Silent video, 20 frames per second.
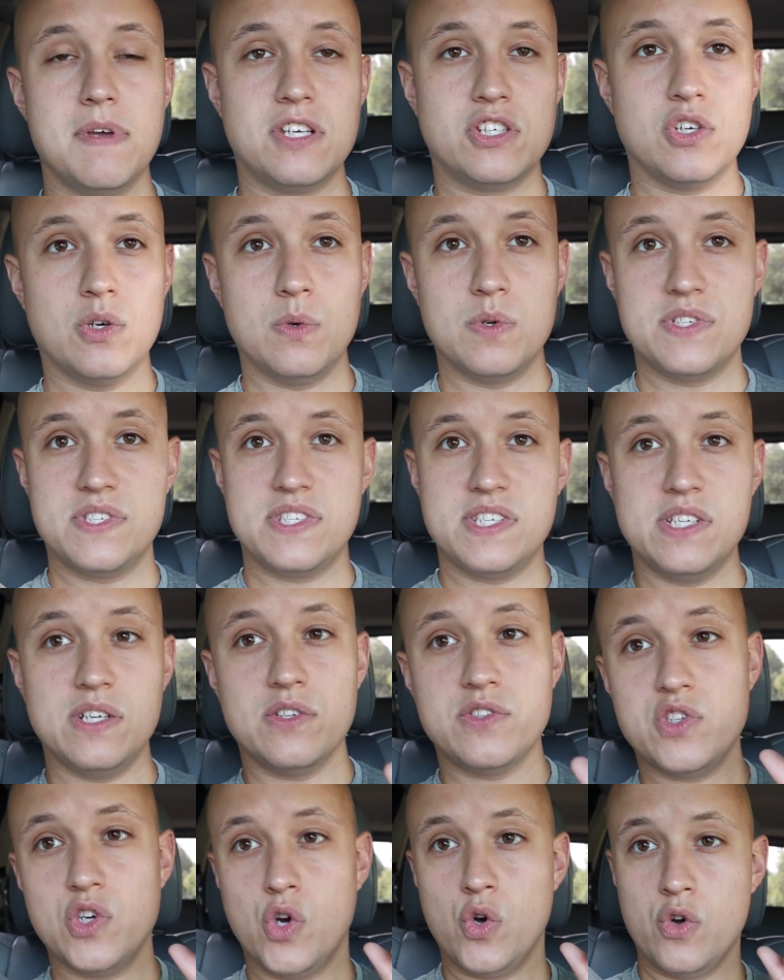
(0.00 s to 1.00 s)
make sure it was
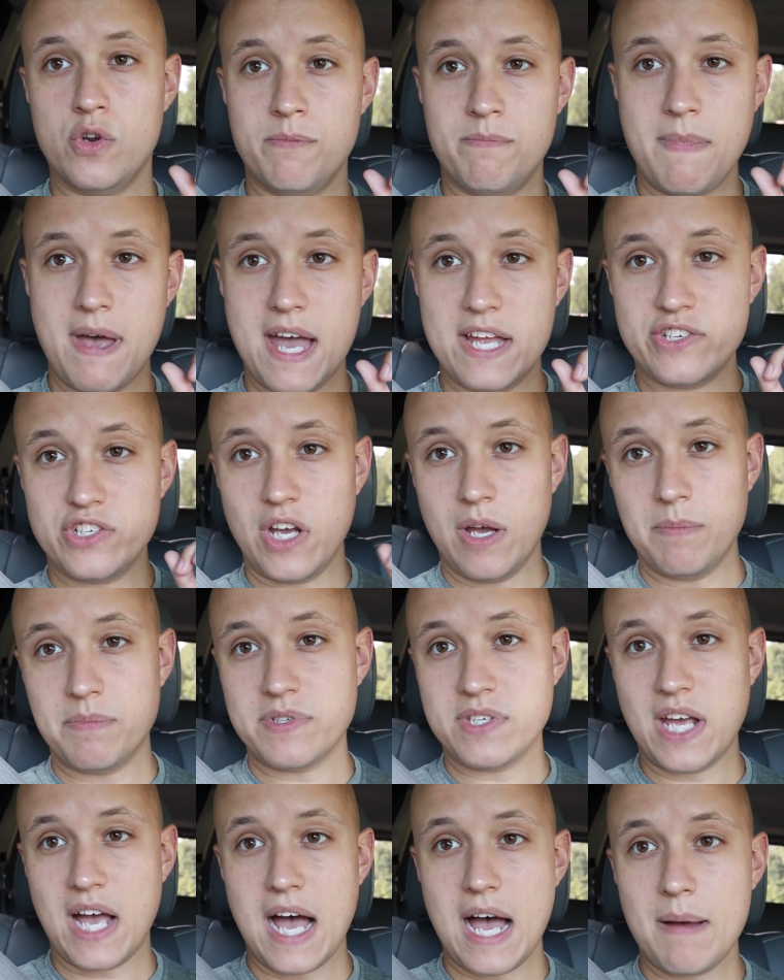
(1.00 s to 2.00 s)
sealed so it would match
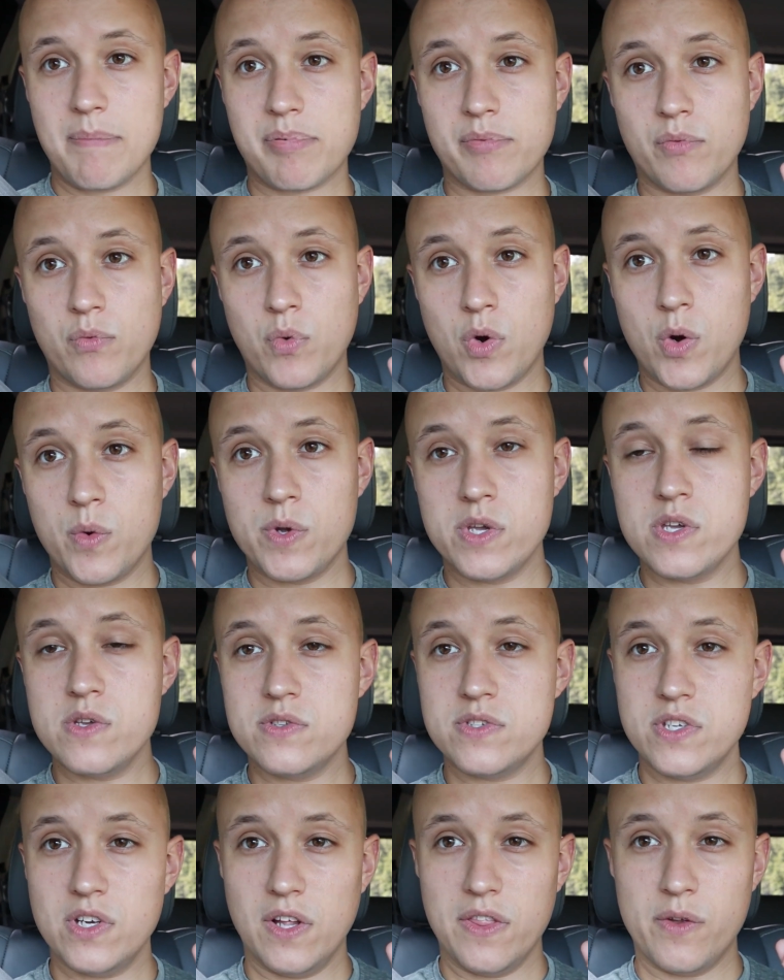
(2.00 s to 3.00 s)
up top where we
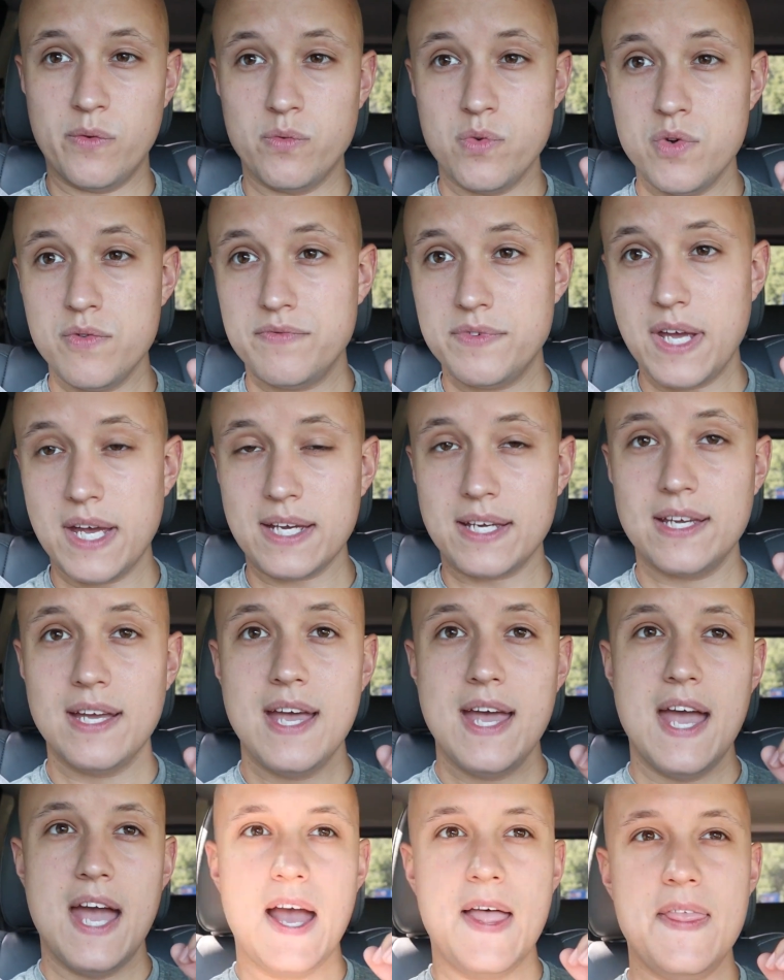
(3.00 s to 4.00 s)
used it on the roof deck,
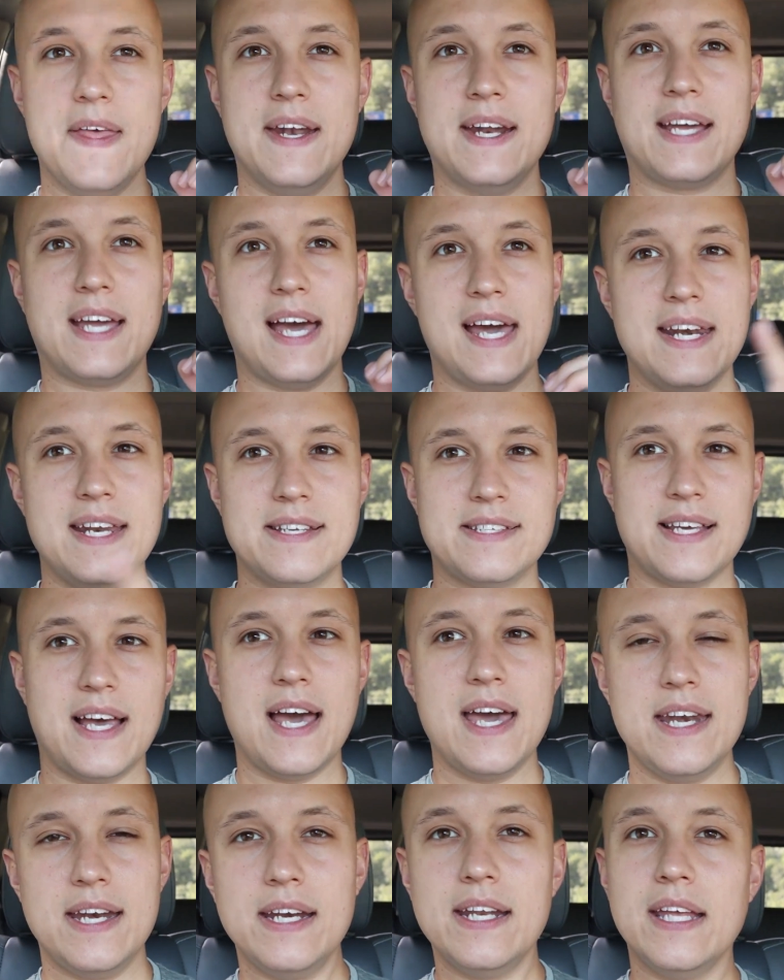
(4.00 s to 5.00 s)
and then it kind of
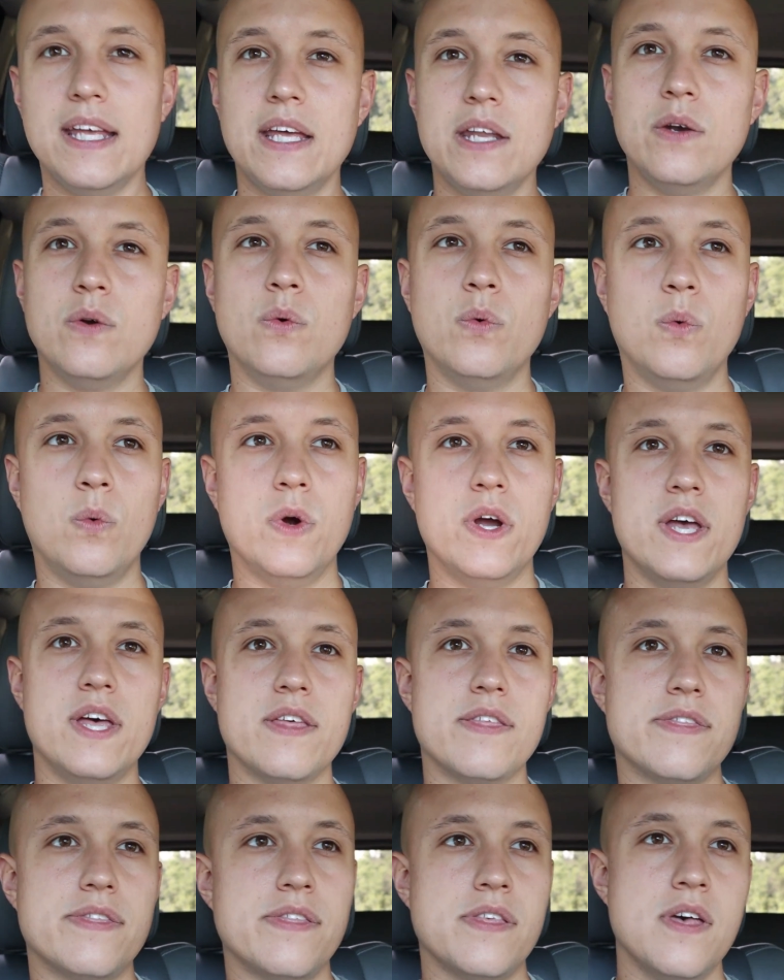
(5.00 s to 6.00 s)
tied it in
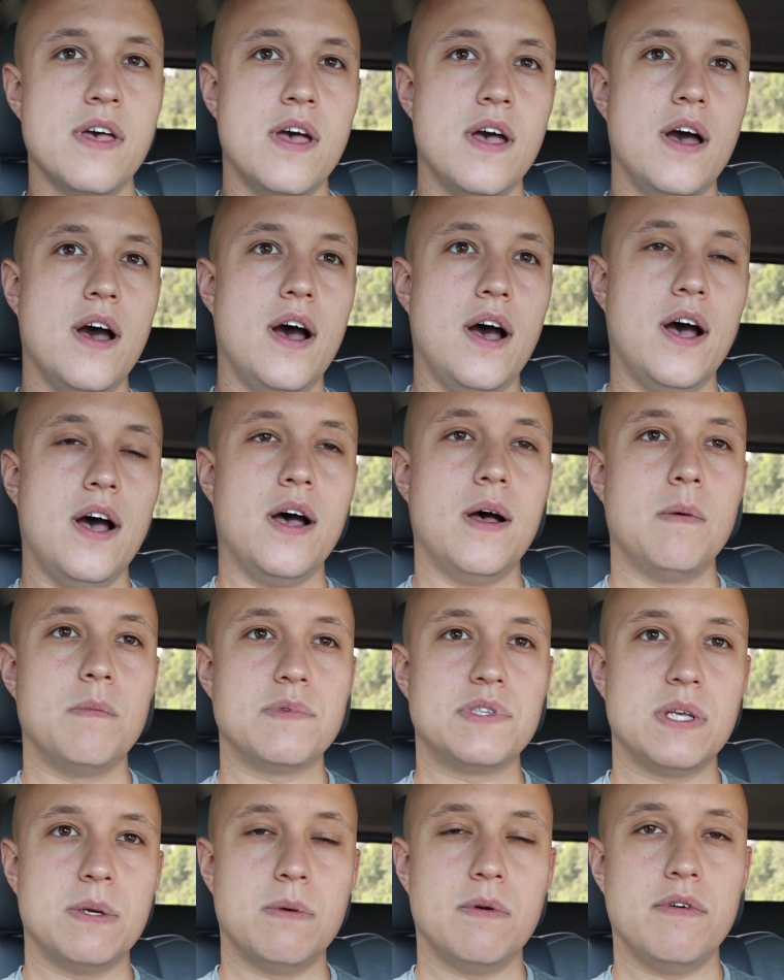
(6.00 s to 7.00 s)
with
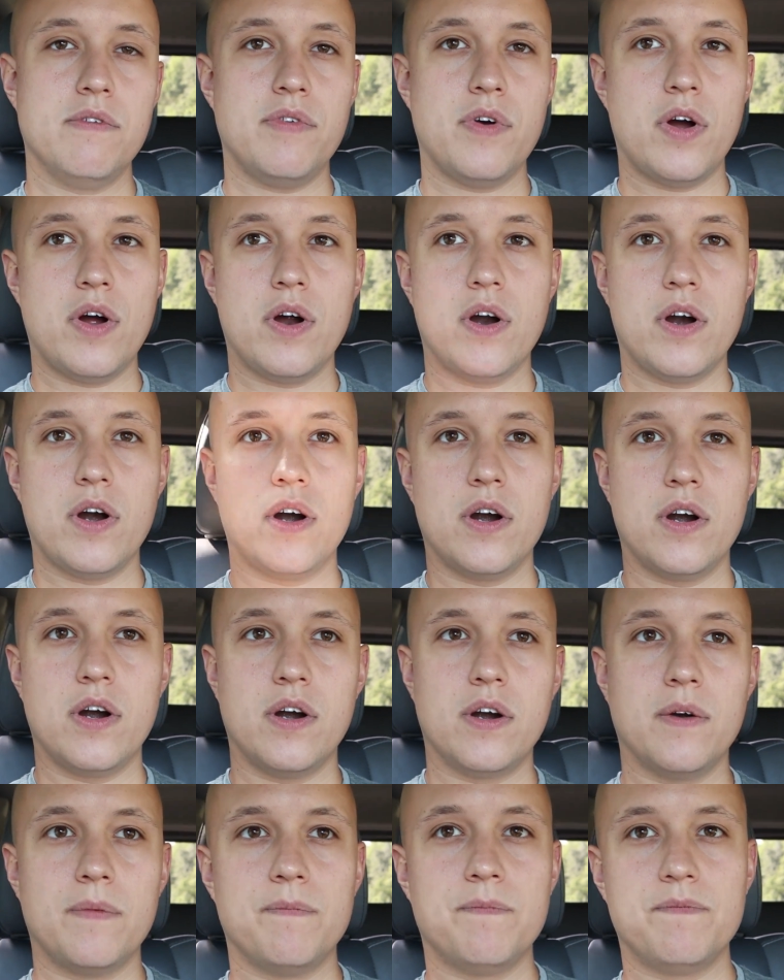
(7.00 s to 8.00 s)
some of
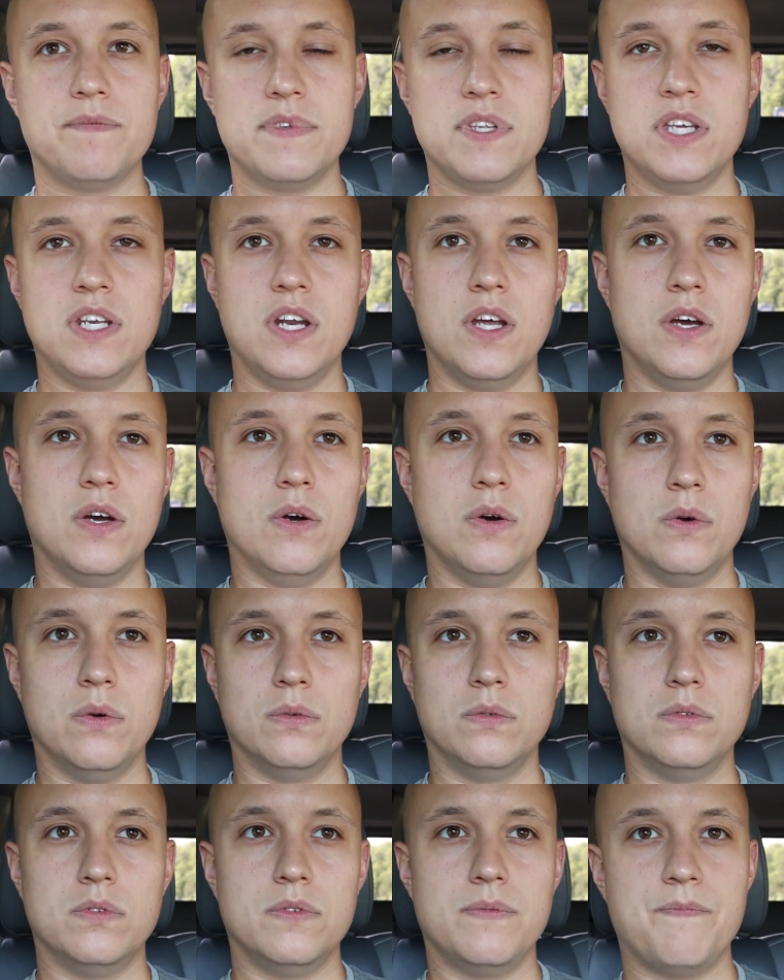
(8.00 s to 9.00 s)
our, you
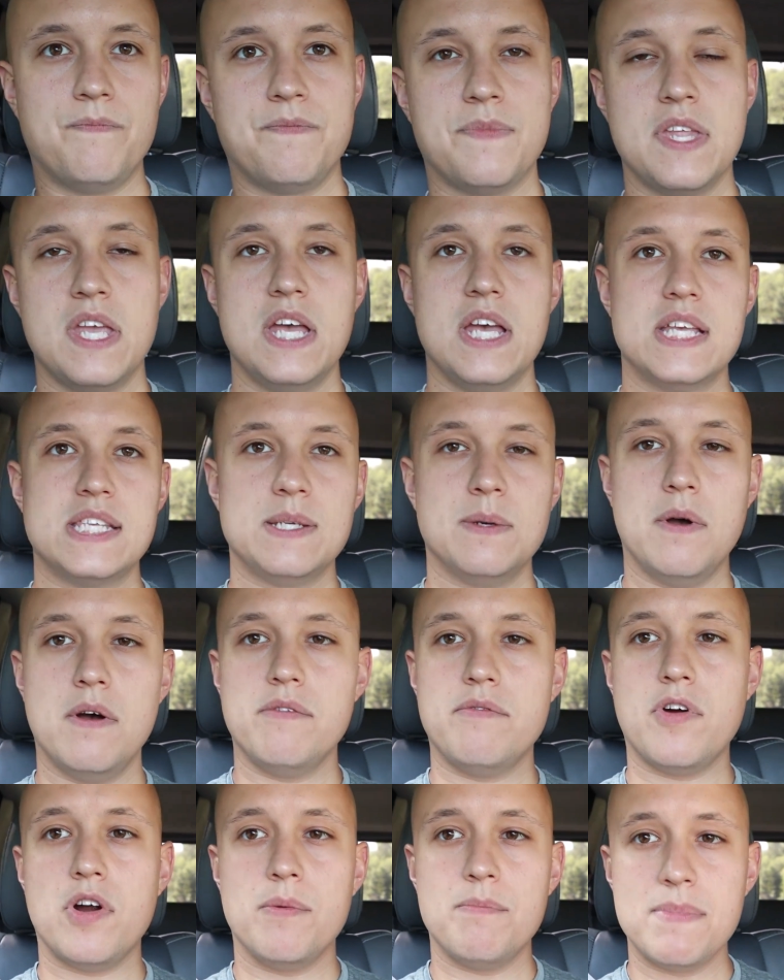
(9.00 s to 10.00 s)
know, some
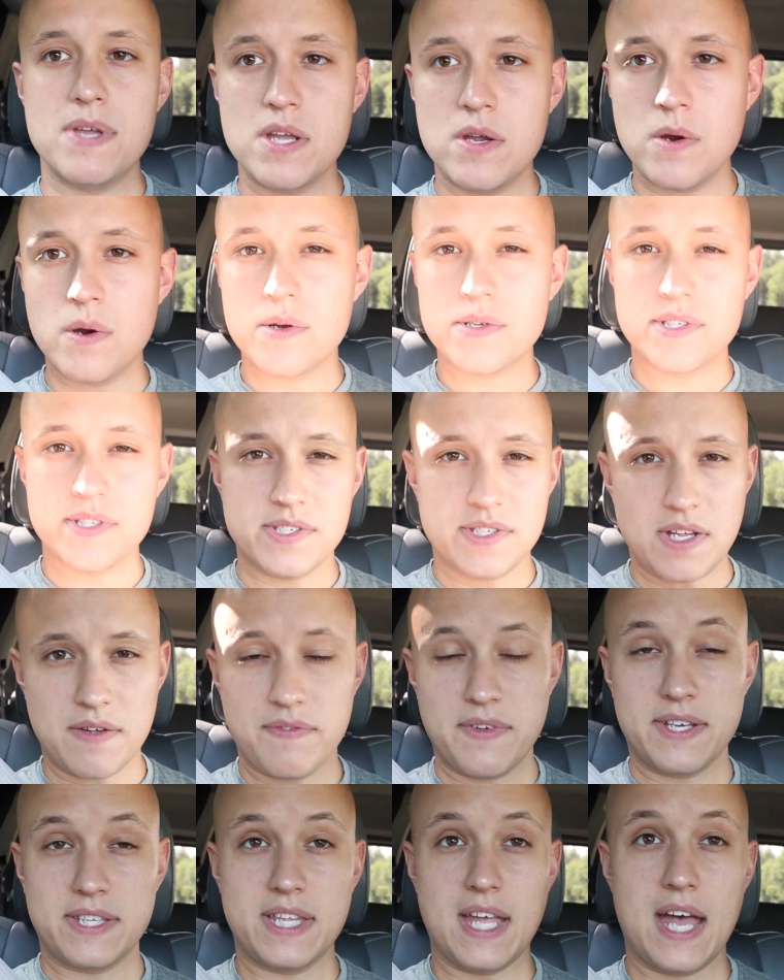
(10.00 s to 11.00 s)
of our mirrors and
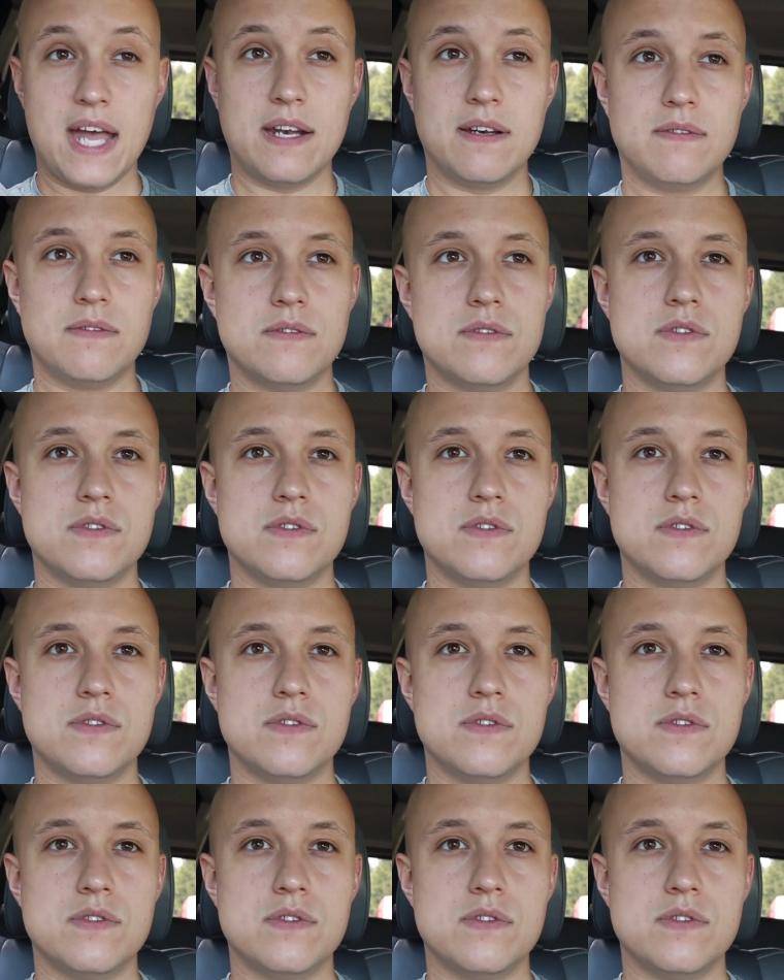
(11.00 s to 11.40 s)
stuff like that.